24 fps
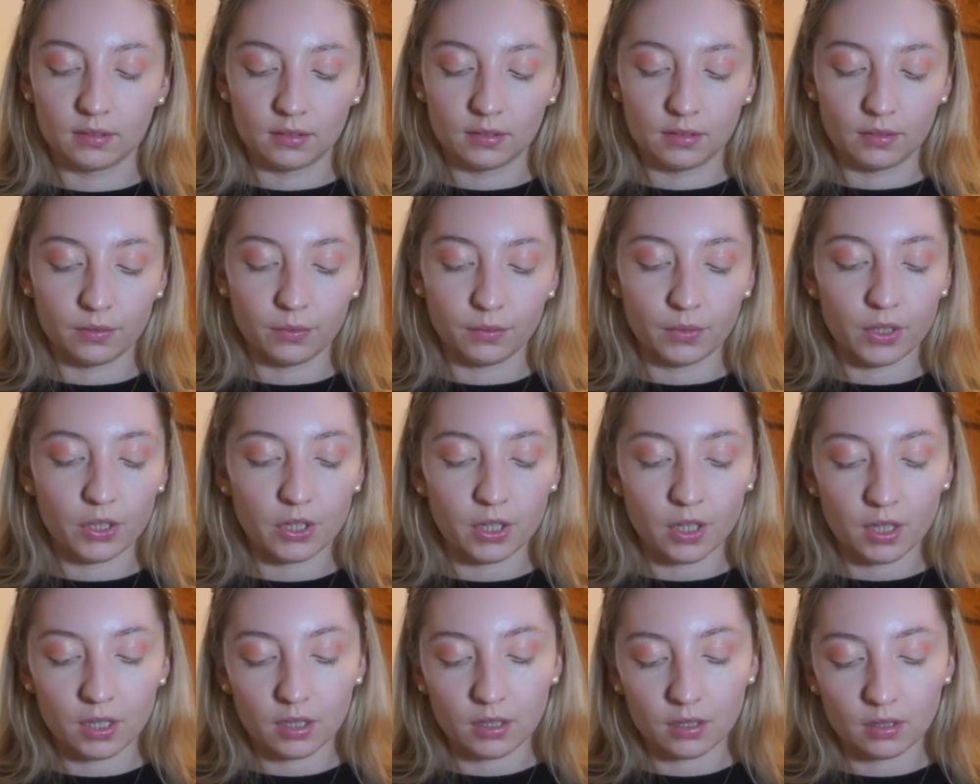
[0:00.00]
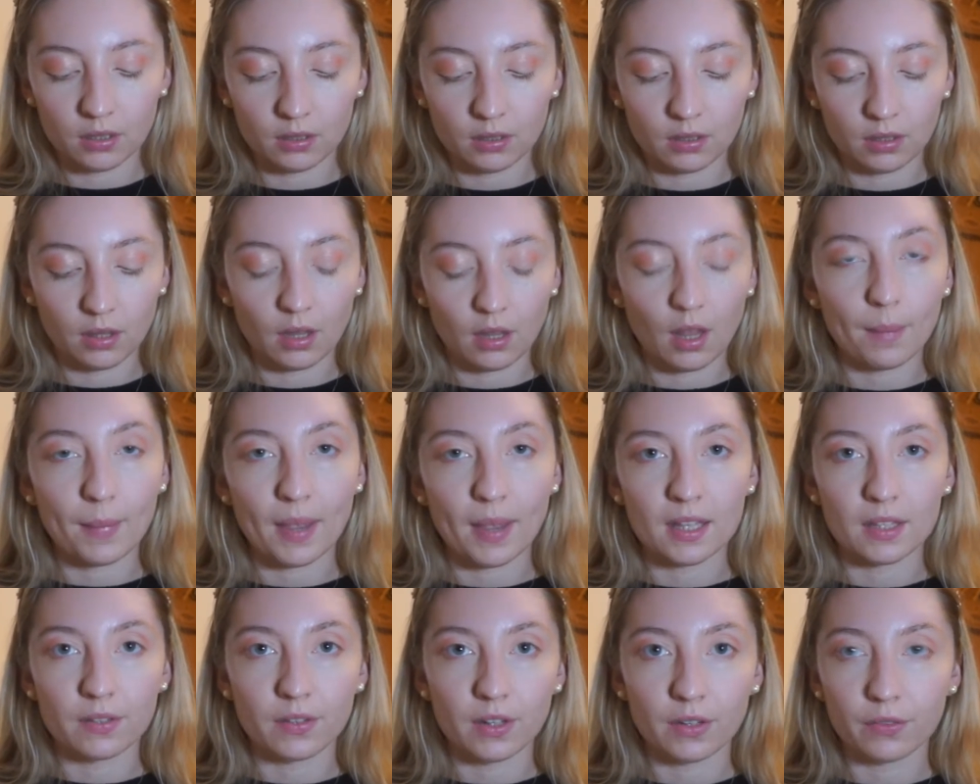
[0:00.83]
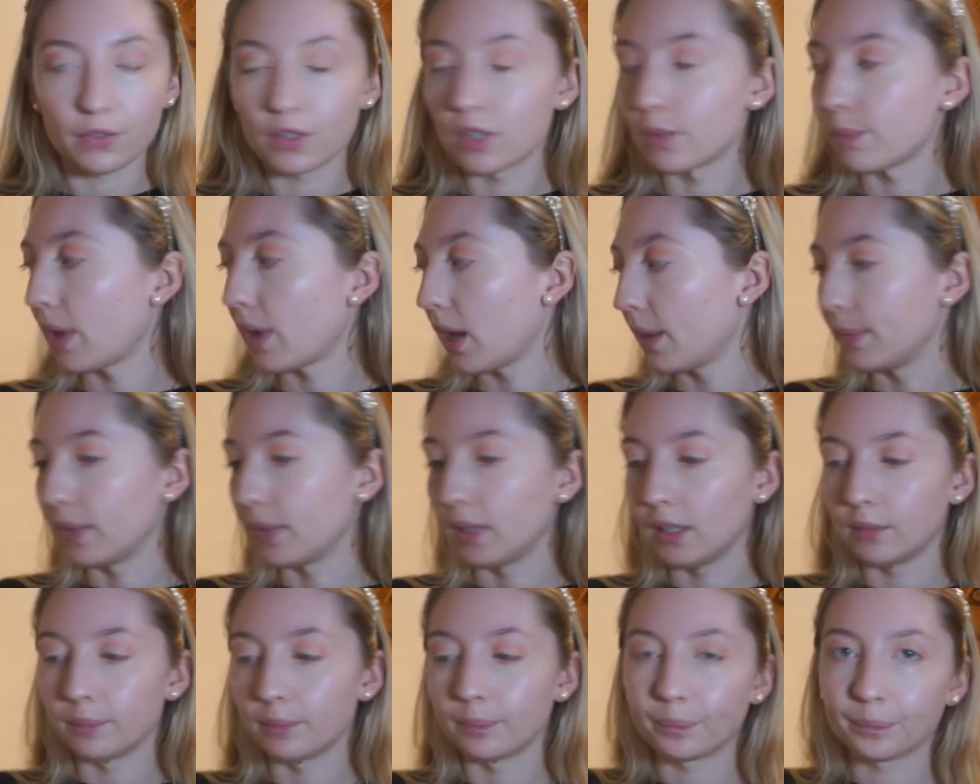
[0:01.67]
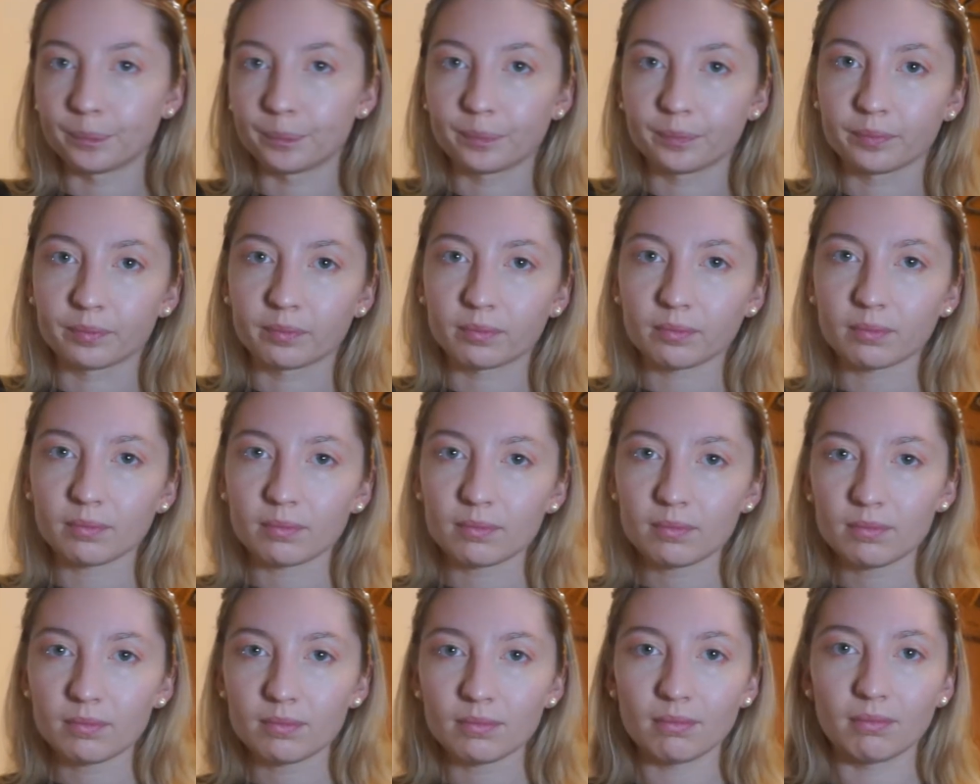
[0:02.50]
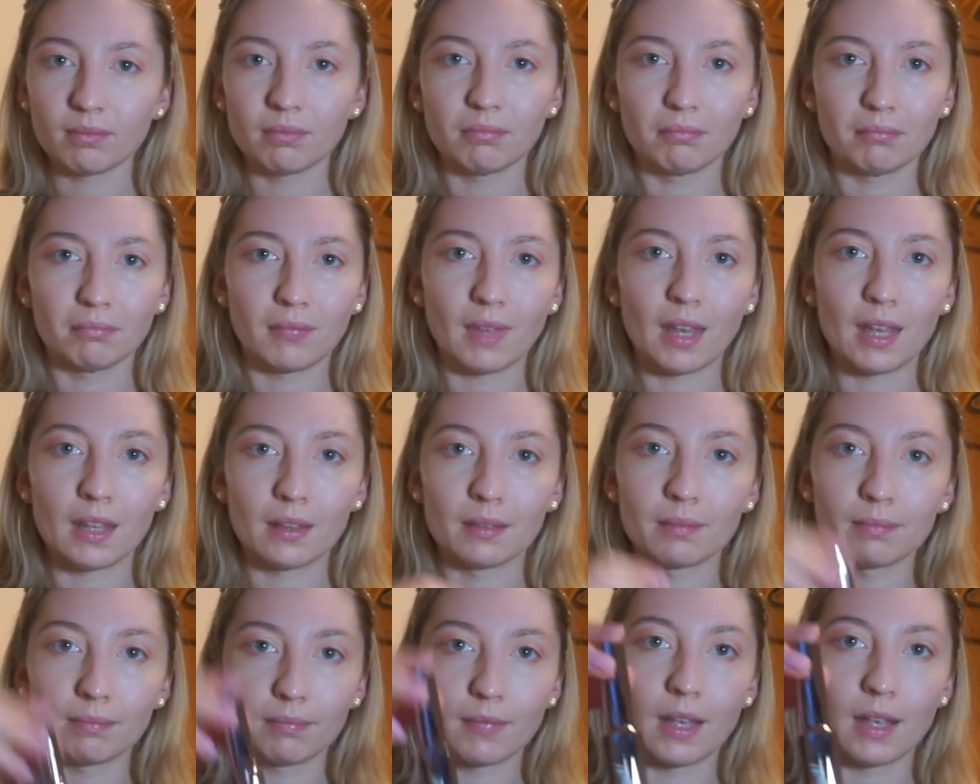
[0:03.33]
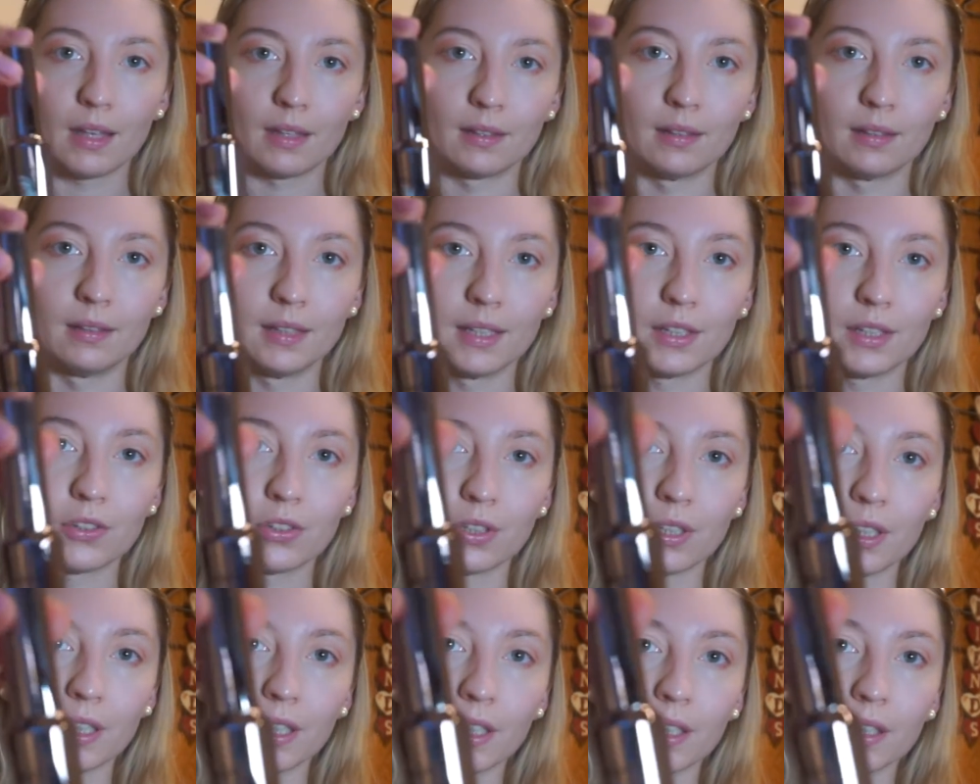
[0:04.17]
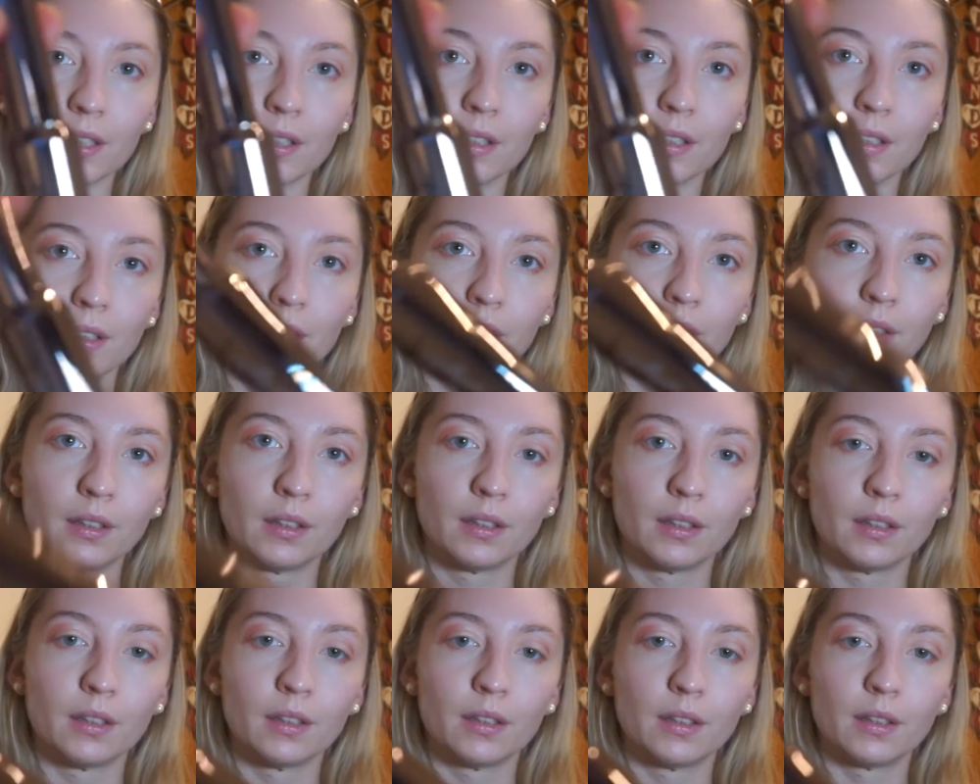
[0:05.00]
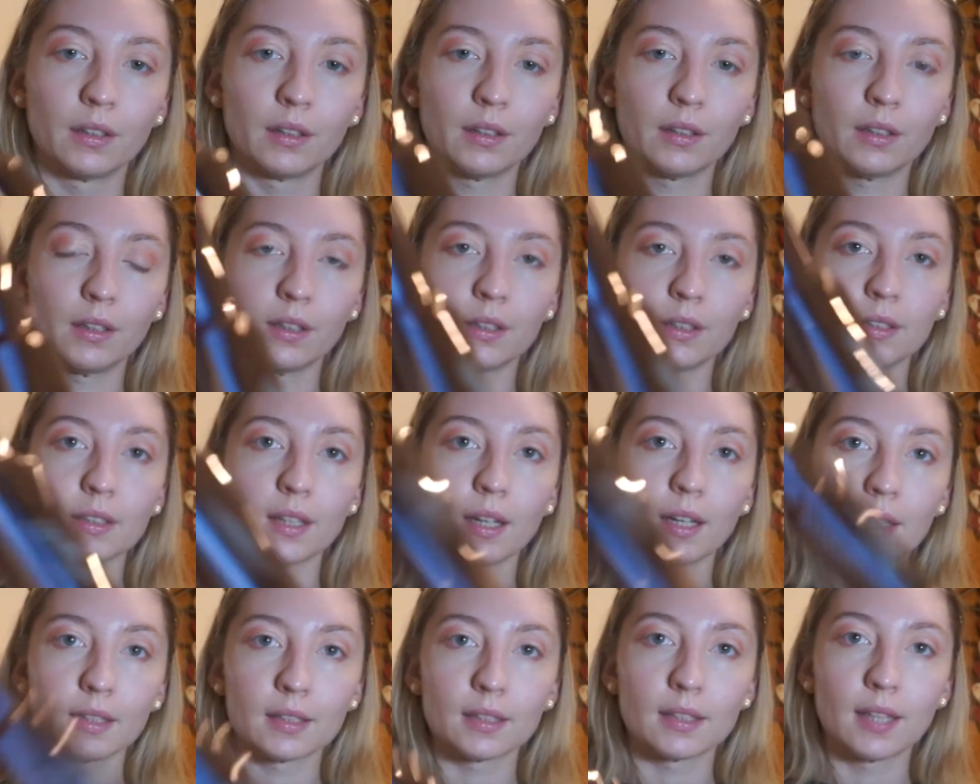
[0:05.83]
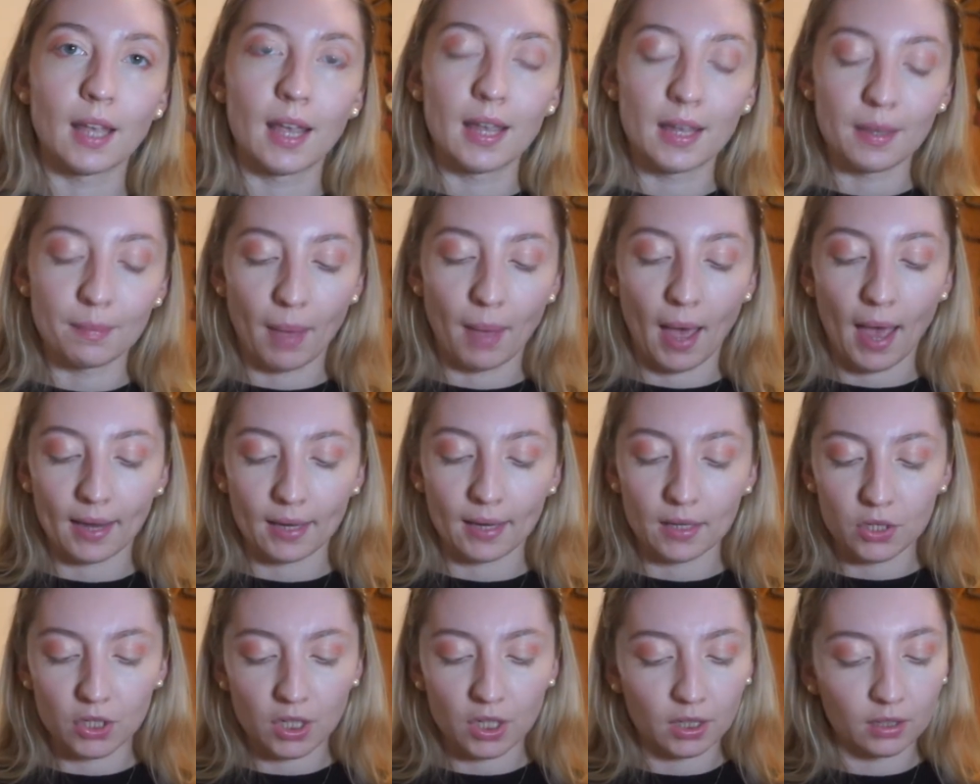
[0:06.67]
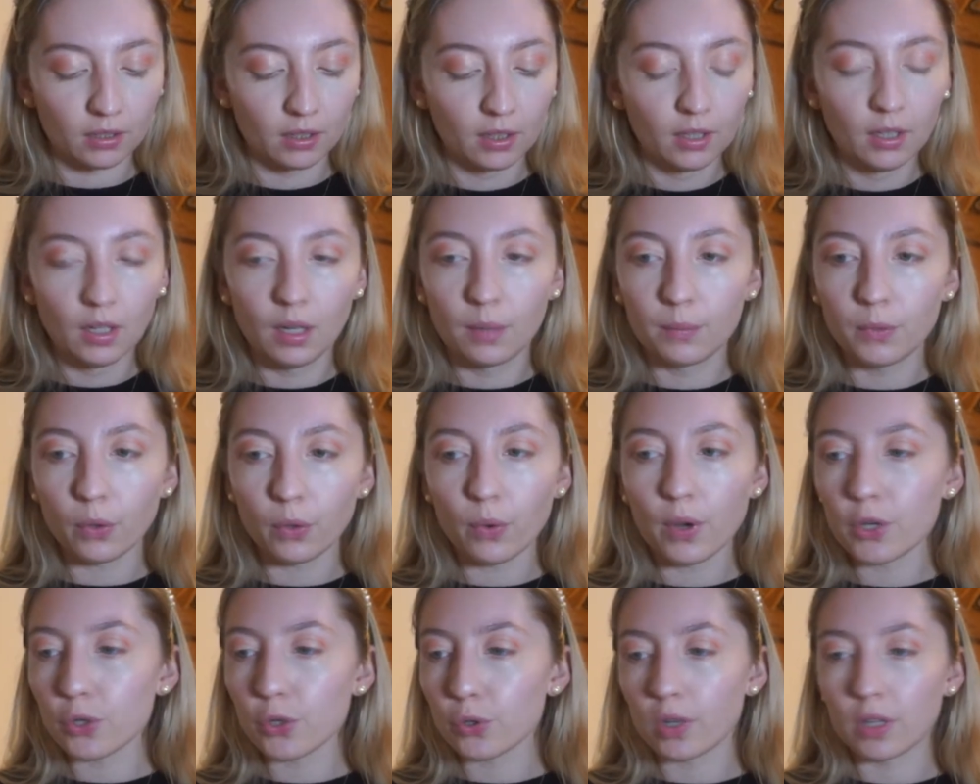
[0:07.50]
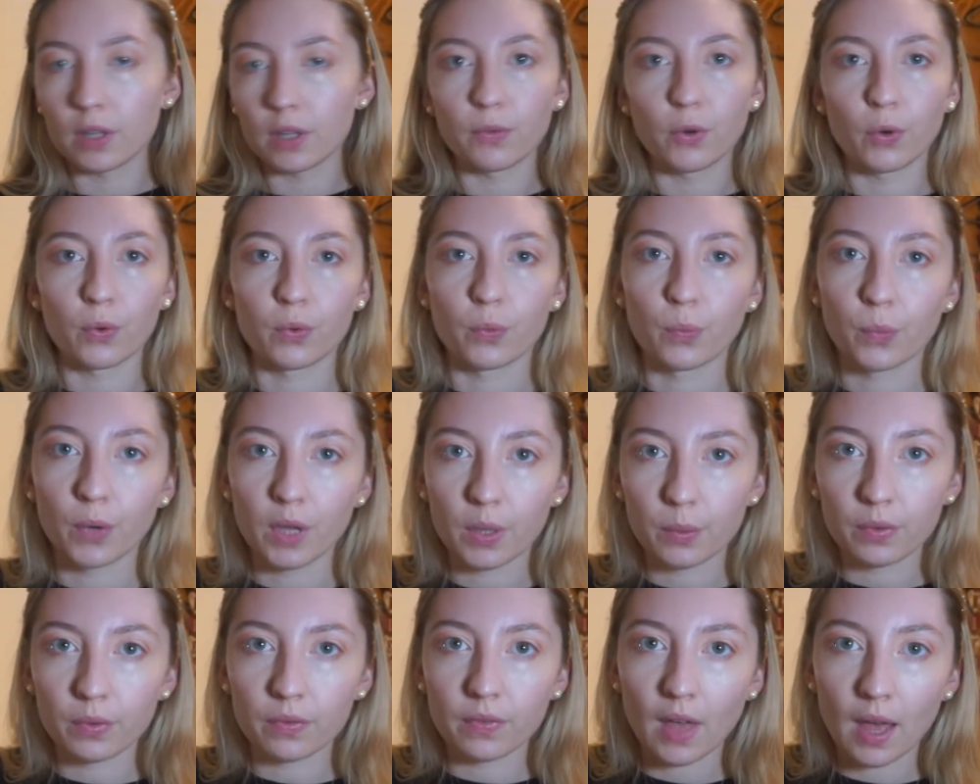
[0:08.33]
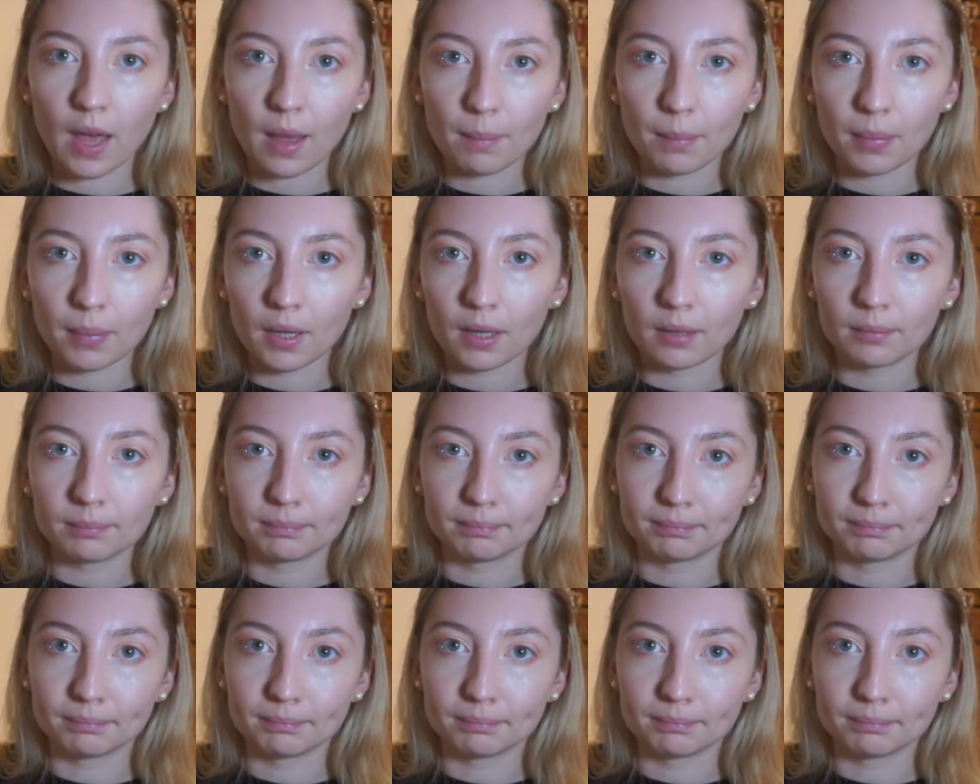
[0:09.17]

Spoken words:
which is a massive difference. But I mean, it is literally the exact same packaging. I'm not quite sure how they've gotten away with that, but